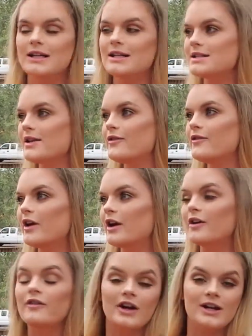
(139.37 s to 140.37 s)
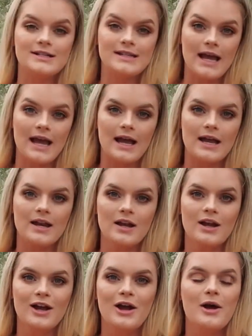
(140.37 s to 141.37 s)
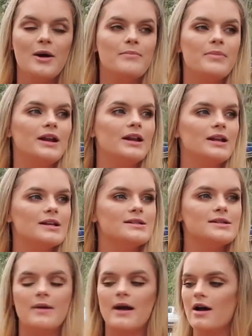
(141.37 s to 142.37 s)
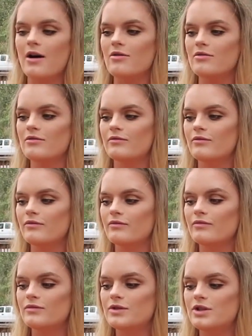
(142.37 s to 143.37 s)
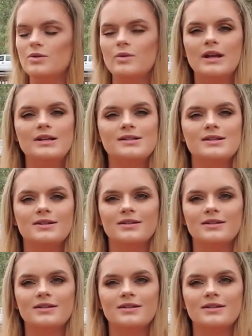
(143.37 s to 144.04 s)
It's very, very sad, but it is about two weeks